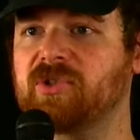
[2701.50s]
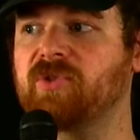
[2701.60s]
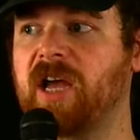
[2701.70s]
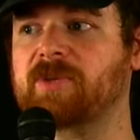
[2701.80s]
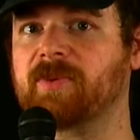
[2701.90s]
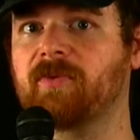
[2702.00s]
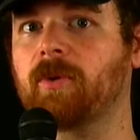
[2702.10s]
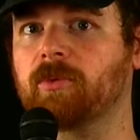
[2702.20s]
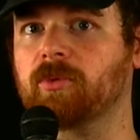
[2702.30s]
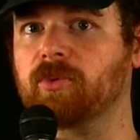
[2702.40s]
you guys
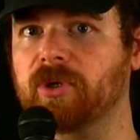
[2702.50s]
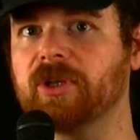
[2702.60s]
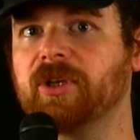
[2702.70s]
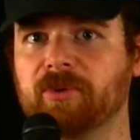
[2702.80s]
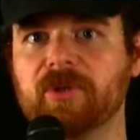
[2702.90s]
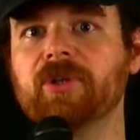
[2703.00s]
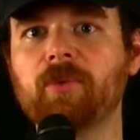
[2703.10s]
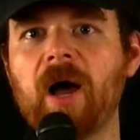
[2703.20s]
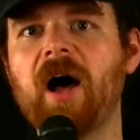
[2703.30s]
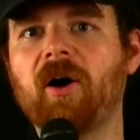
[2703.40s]
performed really,
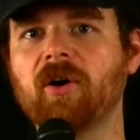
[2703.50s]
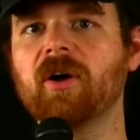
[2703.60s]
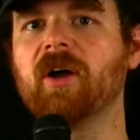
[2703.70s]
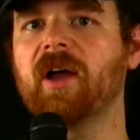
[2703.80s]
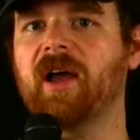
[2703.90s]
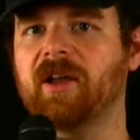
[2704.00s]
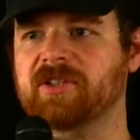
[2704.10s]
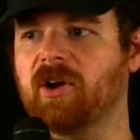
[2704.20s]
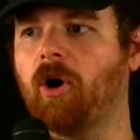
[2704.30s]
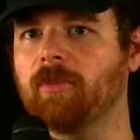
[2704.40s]
really well
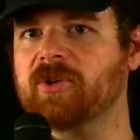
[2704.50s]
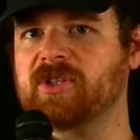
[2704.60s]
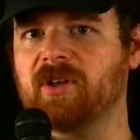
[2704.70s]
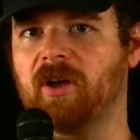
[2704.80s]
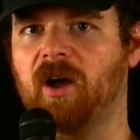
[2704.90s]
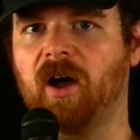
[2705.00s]
to almost